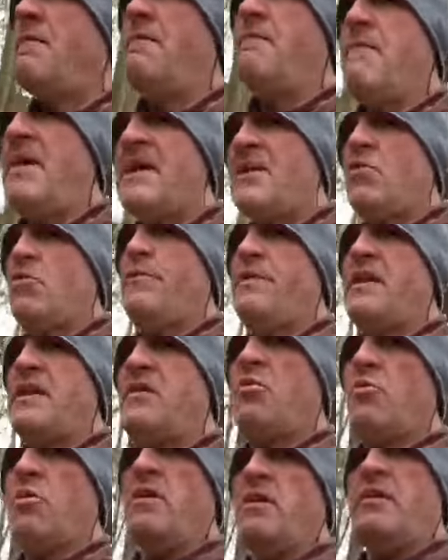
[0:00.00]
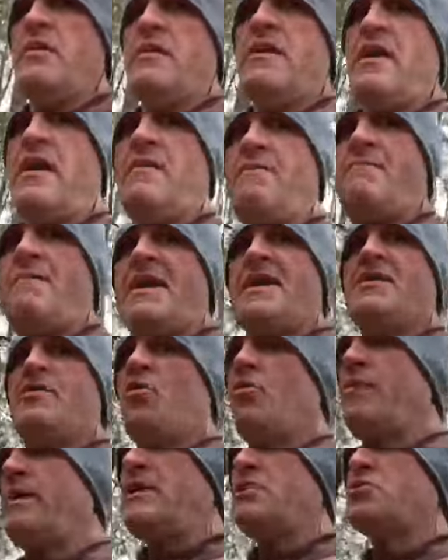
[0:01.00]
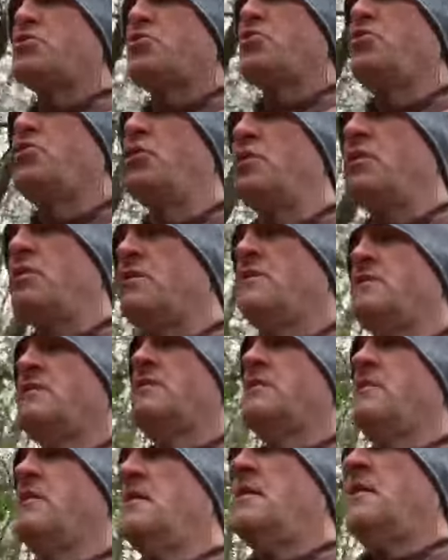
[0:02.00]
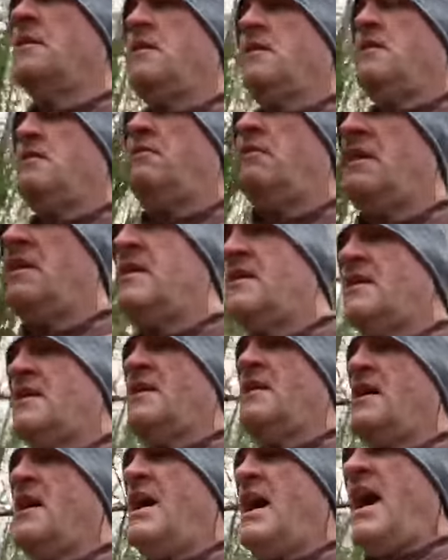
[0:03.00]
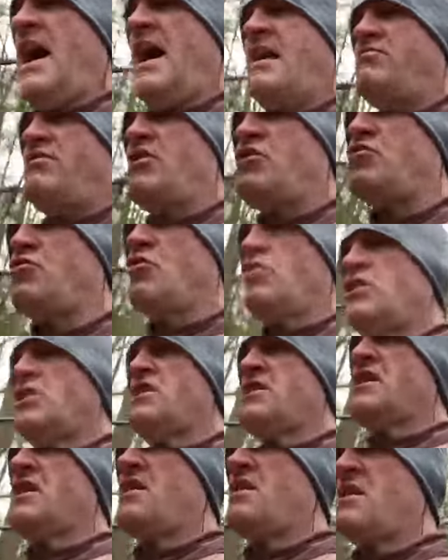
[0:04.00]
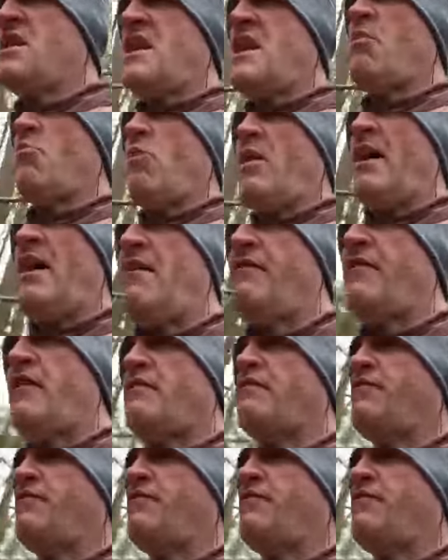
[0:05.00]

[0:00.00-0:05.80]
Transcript: might not be real. It might not be true, right? And that you can create whatever